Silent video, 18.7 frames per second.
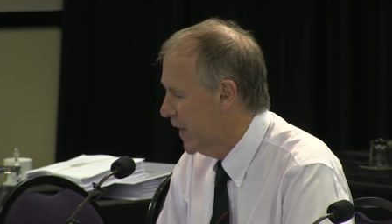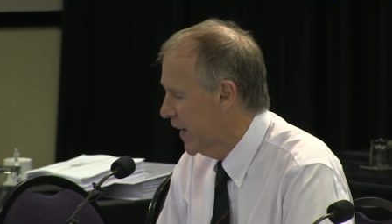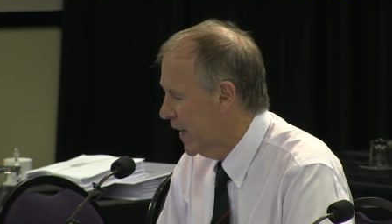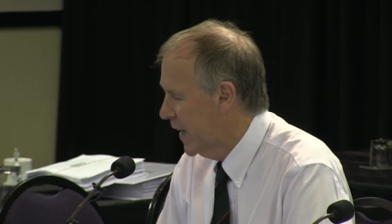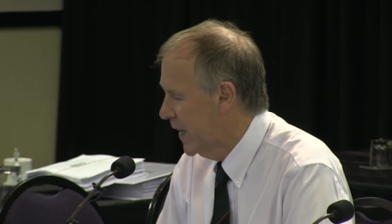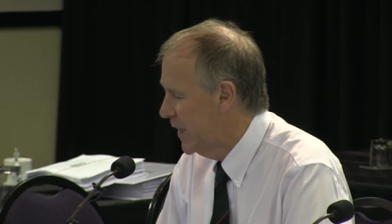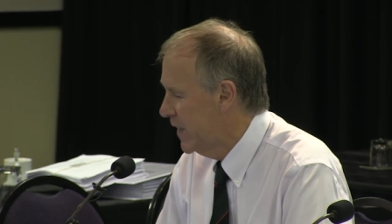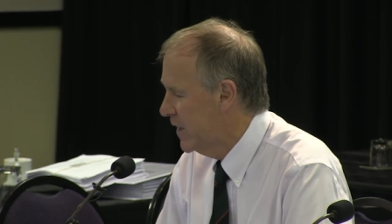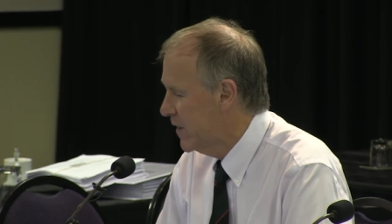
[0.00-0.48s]
at
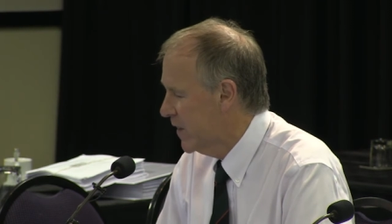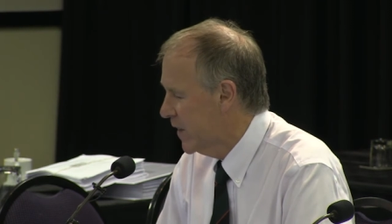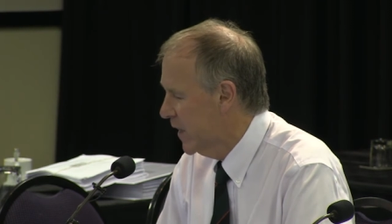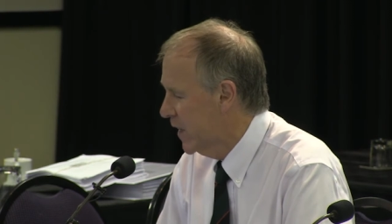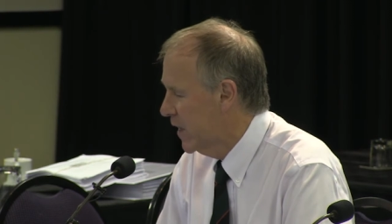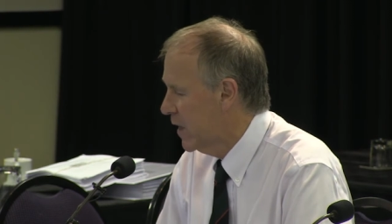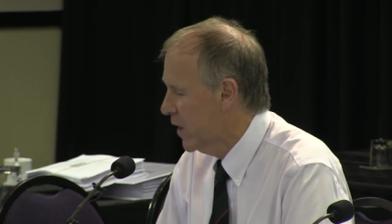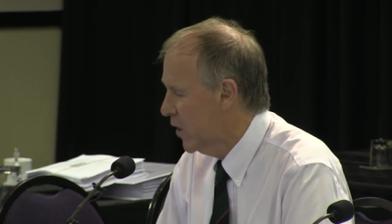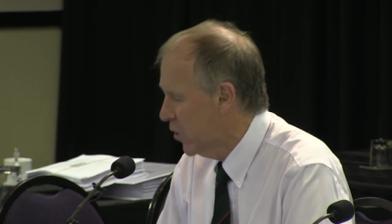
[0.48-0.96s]
least
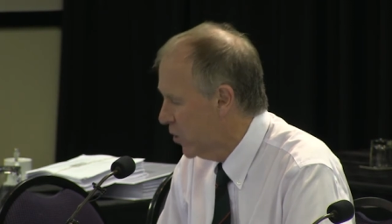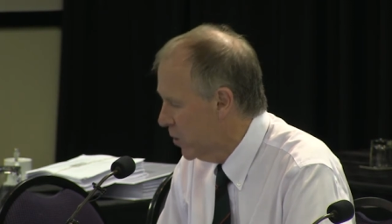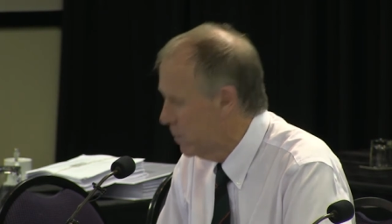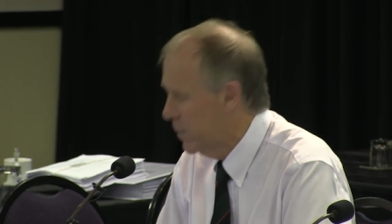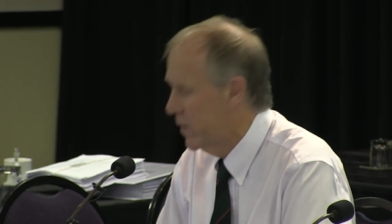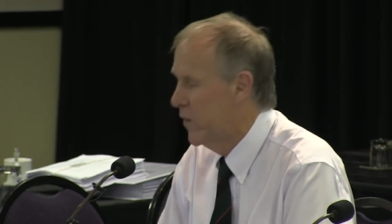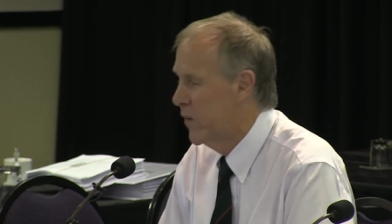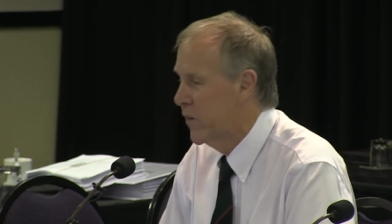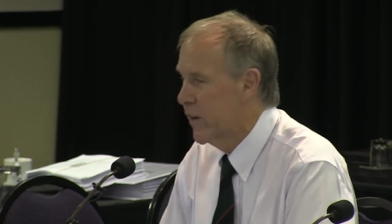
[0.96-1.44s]
in
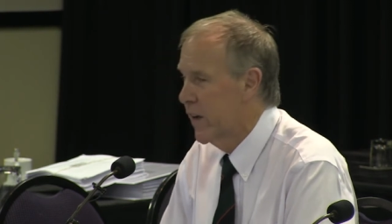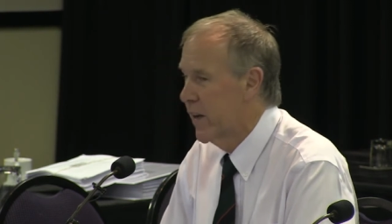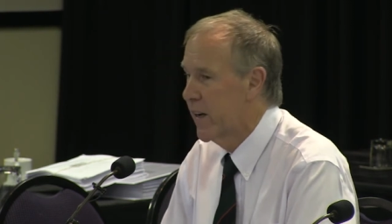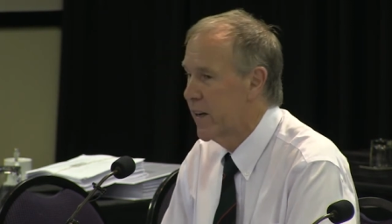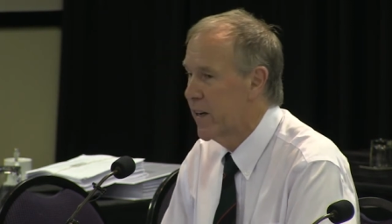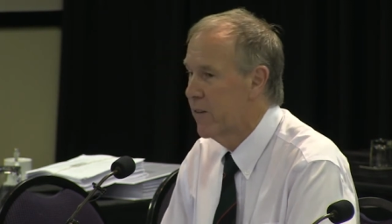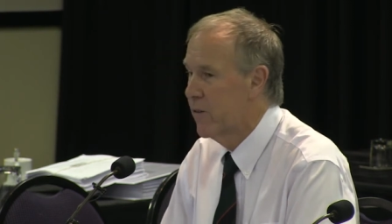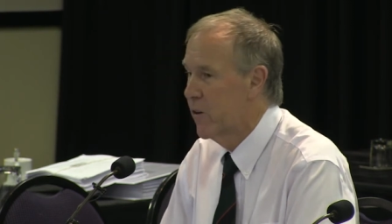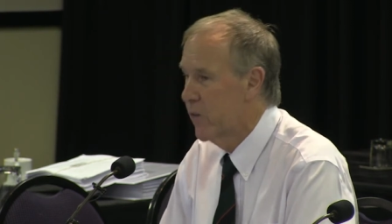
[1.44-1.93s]
humans. And I'll
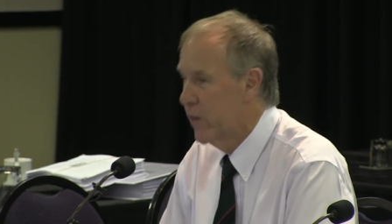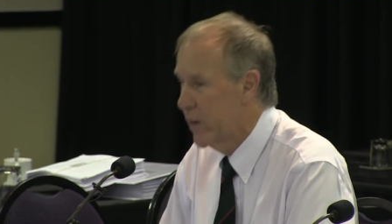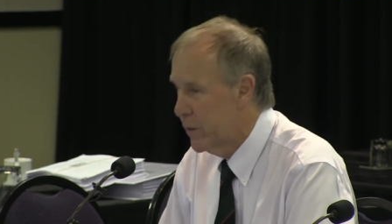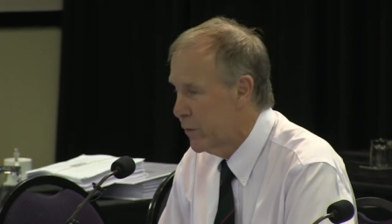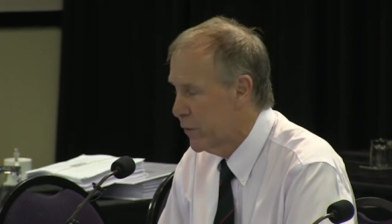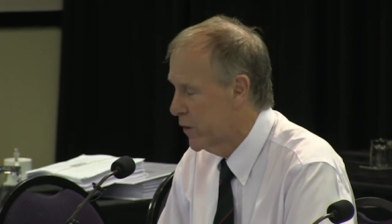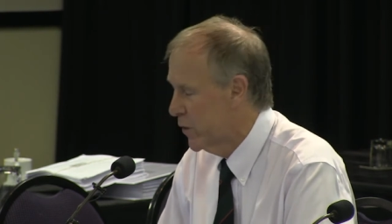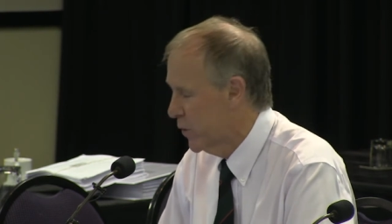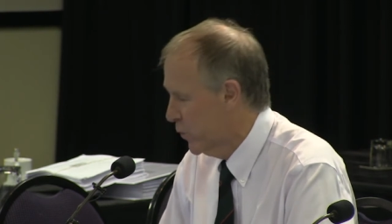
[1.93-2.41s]
give a
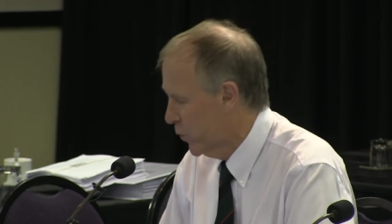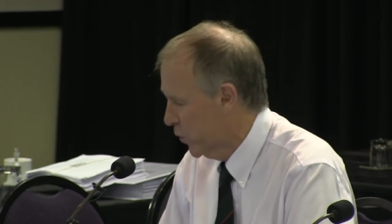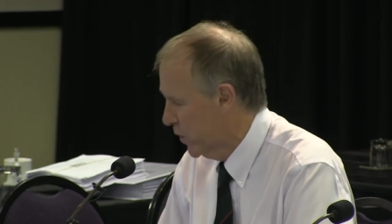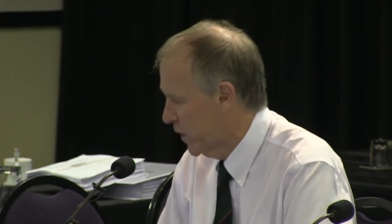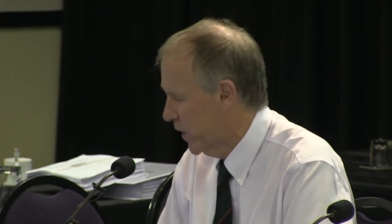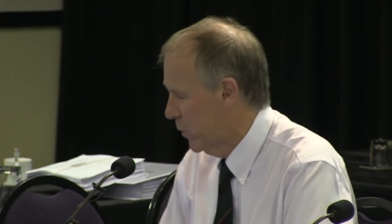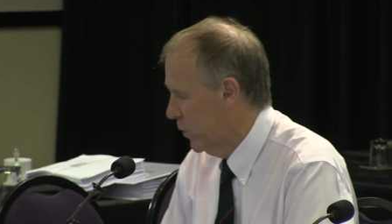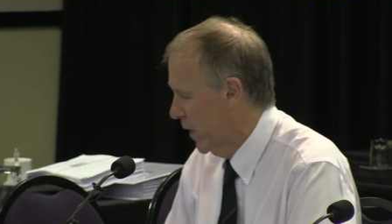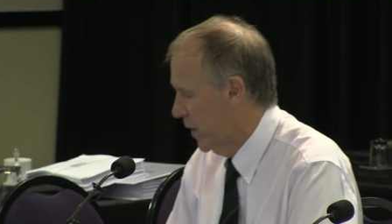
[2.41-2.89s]
reference
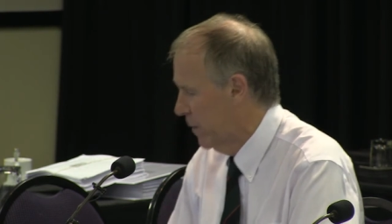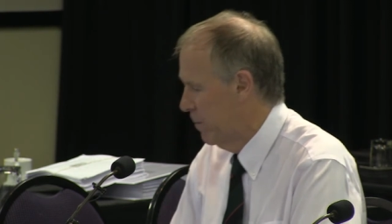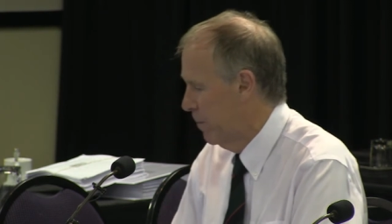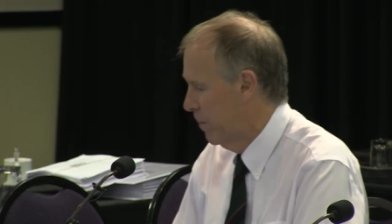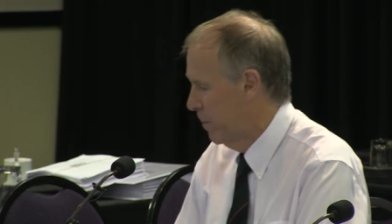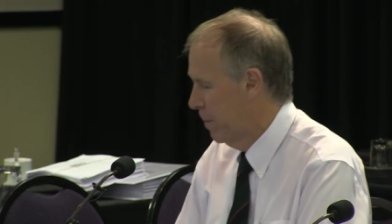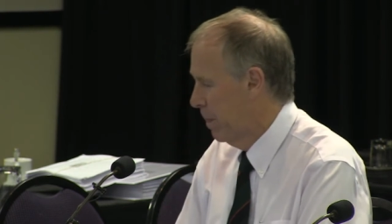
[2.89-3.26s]
41.